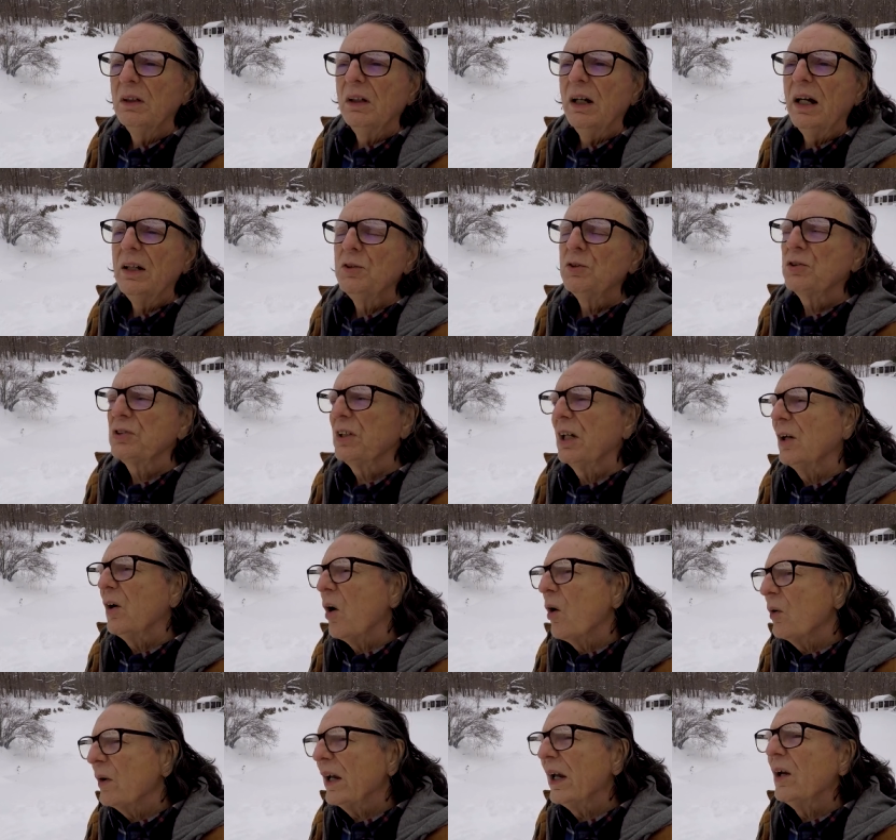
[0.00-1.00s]
and you say,
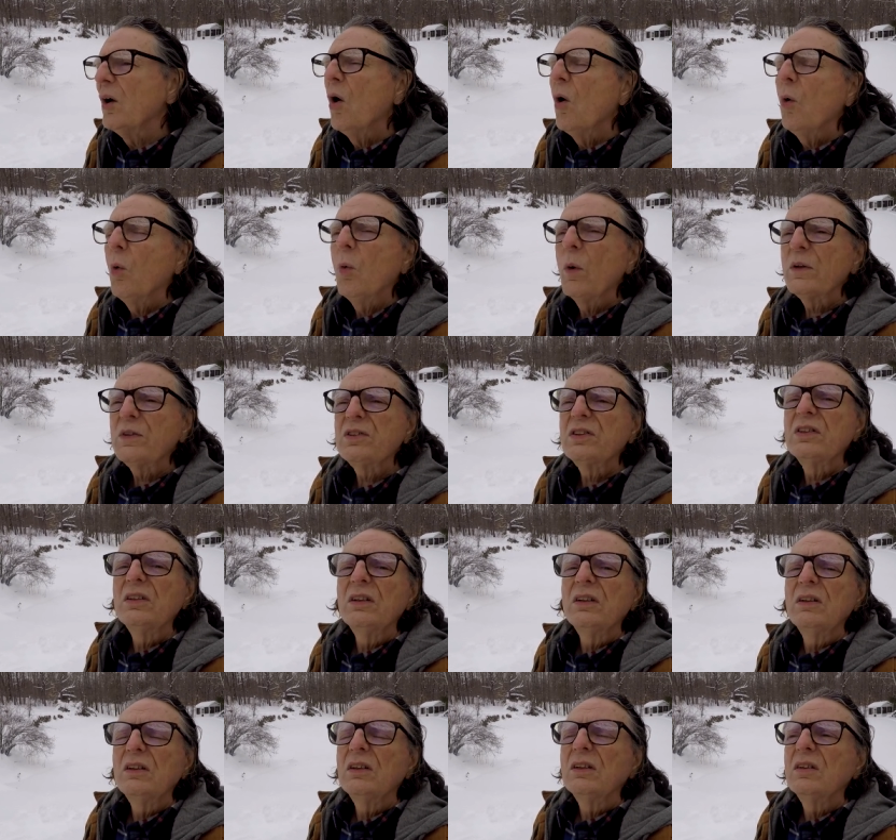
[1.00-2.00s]
okay, what's
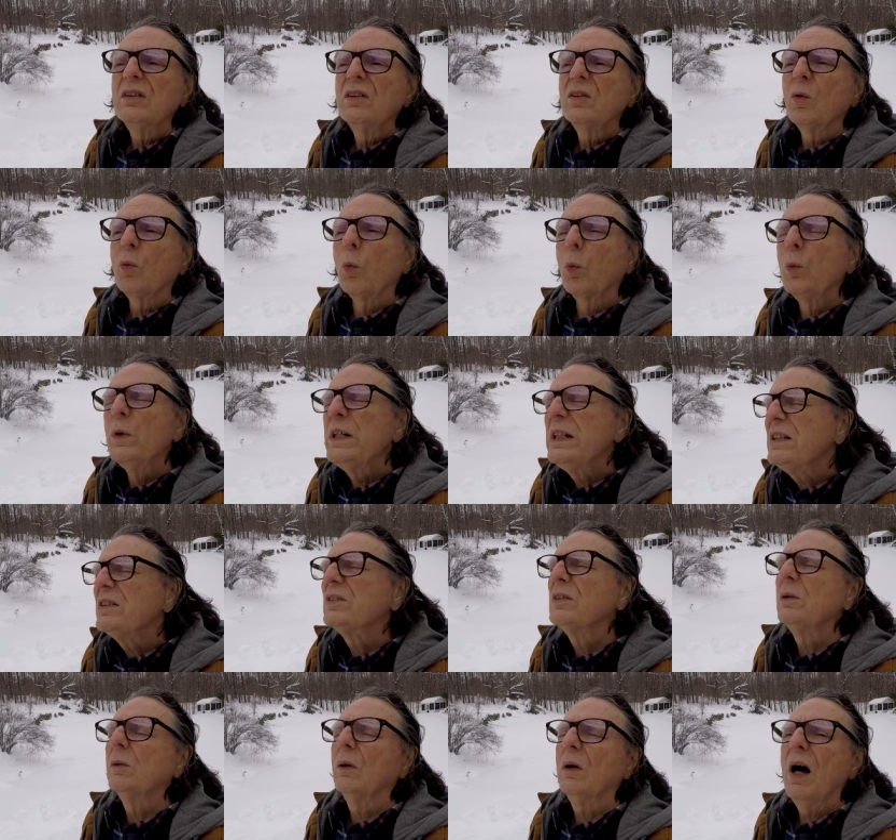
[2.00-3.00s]

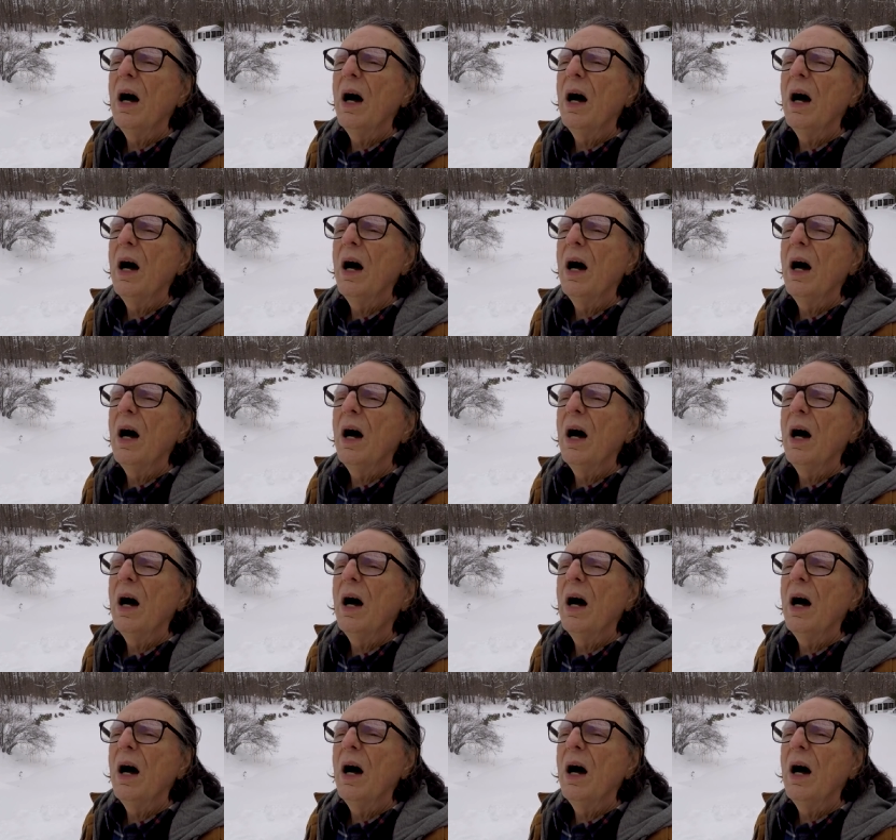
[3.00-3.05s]
reasonable?